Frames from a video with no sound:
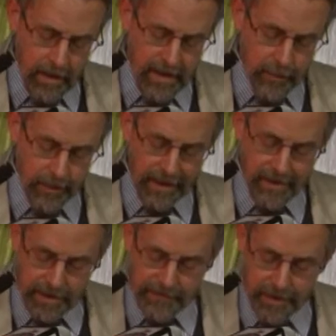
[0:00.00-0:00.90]
This would, I
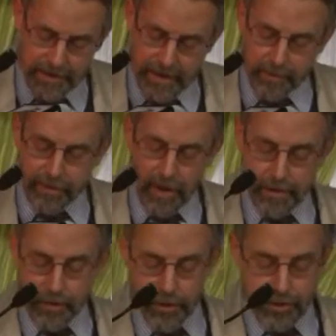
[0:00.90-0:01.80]
think is fair to say,
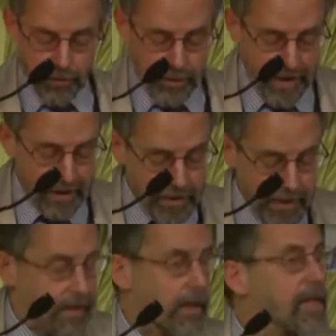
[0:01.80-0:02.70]
apply to those who would then
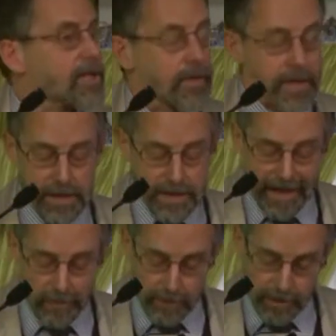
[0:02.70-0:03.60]
say that history is
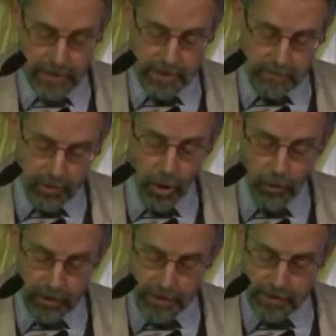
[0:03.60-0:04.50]
aimless,
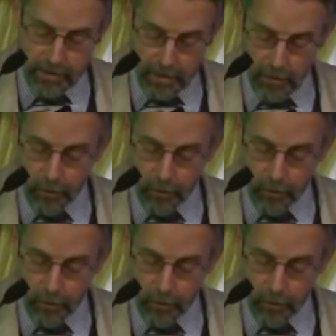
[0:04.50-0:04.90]
goalless,